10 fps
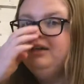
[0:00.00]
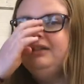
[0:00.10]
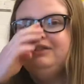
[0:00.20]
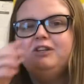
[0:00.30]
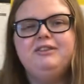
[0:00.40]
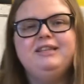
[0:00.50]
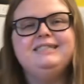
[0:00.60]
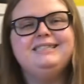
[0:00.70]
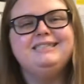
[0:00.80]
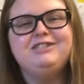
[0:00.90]
So
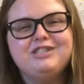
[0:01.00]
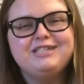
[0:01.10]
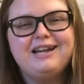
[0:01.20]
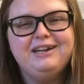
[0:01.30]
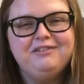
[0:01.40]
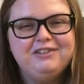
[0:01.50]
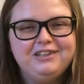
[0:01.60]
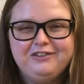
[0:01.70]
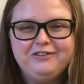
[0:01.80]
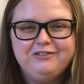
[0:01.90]
this is just kind of a
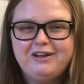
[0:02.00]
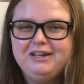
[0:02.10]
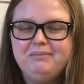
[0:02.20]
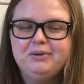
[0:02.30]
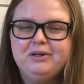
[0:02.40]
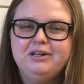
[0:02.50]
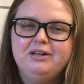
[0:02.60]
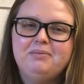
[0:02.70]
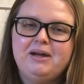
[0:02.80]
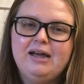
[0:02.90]
little funny book
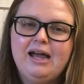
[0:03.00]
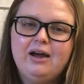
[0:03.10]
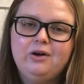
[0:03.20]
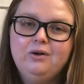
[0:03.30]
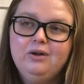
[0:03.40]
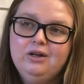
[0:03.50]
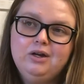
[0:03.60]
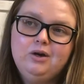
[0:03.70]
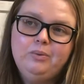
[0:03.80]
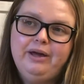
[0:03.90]
about how
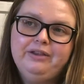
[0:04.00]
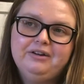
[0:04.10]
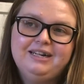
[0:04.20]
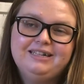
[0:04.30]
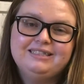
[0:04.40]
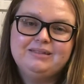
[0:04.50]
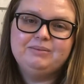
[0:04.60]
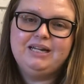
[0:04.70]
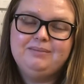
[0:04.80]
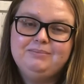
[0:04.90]
weather can
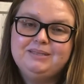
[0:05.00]
sometimes